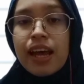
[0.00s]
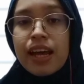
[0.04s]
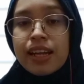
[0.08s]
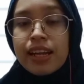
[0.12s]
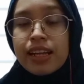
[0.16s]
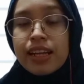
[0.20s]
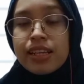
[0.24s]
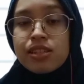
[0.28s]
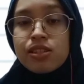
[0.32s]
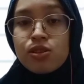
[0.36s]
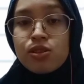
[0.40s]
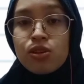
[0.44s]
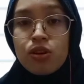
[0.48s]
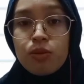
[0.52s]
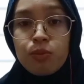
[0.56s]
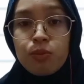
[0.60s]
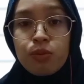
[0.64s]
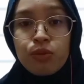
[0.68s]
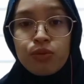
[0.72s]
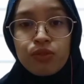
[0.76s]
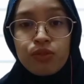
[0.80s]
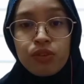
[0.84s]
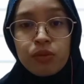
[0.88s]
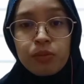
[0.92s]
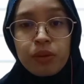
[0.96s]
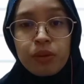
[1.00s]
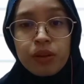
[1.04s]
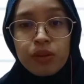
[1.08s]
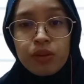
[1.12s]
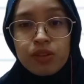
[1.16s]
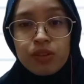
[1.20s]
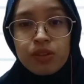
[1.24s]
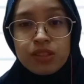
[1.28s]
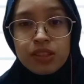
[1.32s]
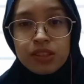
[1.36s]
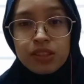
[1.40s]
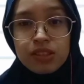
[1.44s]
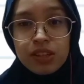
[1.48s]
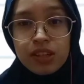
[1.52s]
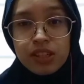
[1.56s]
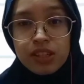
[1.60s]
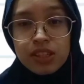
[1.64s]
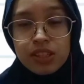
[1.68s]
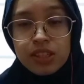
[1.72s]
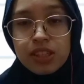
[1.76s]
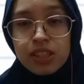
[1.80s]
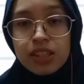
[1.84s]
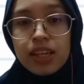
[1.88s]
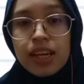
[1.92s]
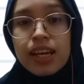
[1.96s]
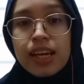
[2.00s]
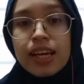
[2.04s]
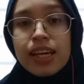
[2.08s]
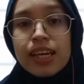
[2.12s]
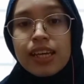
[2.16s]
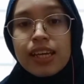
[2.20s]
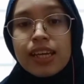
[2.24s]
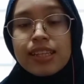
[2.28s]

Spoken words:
and at 0.4 mole concentration,